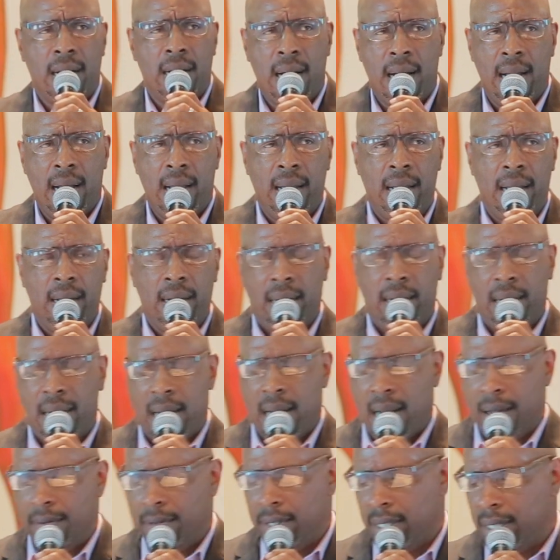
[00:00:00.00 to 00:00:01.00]
I,
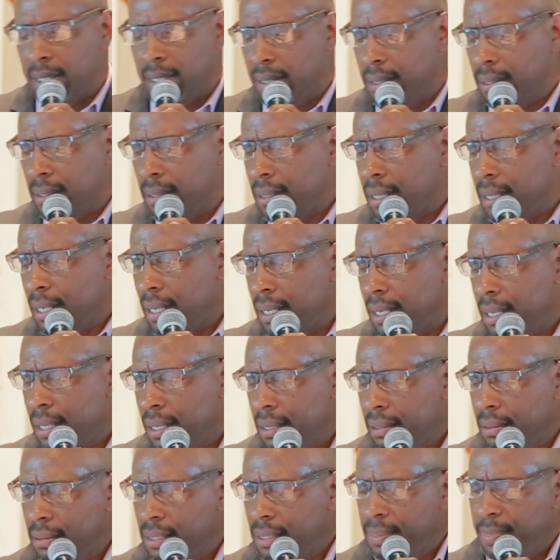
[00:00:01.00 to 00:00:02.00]
I was
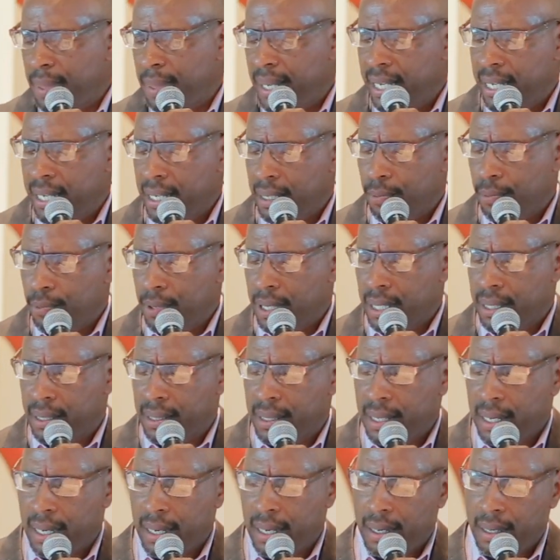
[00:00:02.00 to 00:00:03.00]
uh, speaking
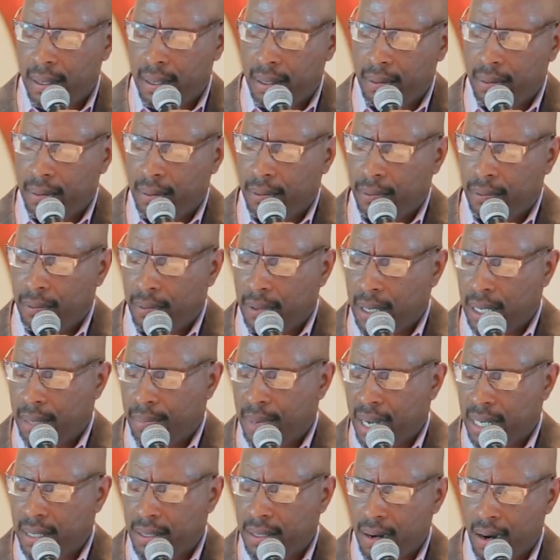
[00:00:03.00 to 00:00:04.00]
with uh, one of
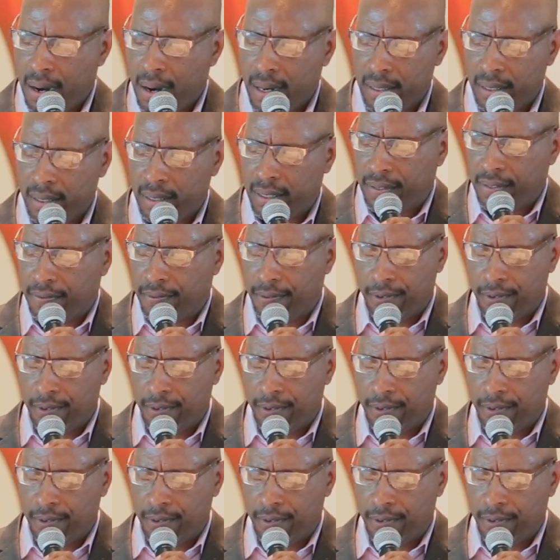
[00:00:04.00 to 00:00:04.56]
my daughter's